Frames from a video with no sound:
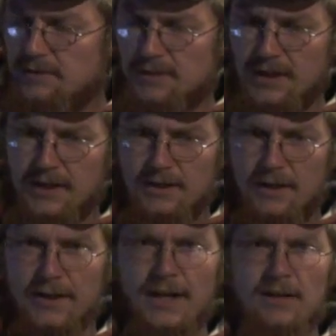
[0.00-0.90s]
I'm like,
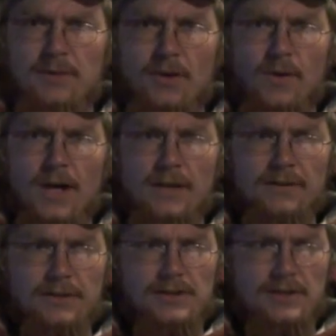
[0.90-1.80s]
oh yeah, about what?
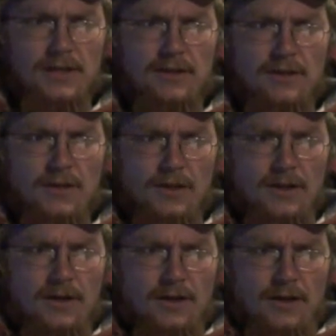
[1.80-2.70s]
And he's like,
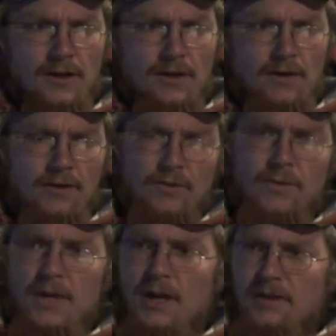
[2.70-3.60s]
oh,
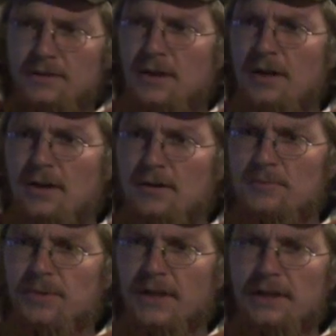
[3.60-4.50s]
we got a uh,
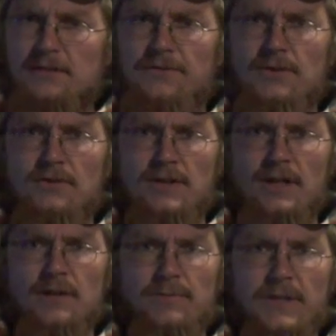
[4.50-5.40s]
complaint of you
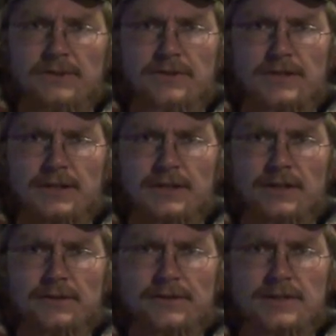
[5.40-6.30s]
taking pictures in
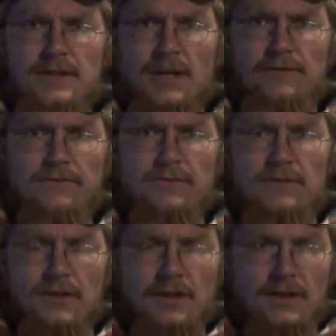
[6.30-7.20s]
here and stuff.
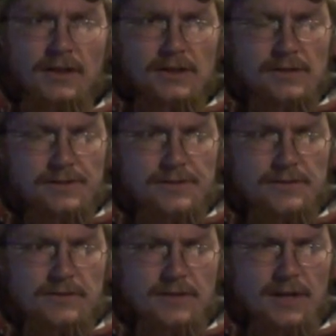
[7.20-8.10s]

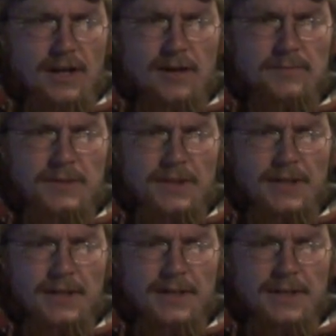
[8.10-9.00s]
And I'm
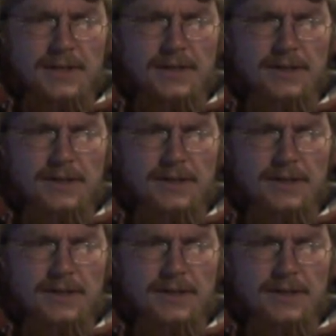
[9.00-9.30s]
like,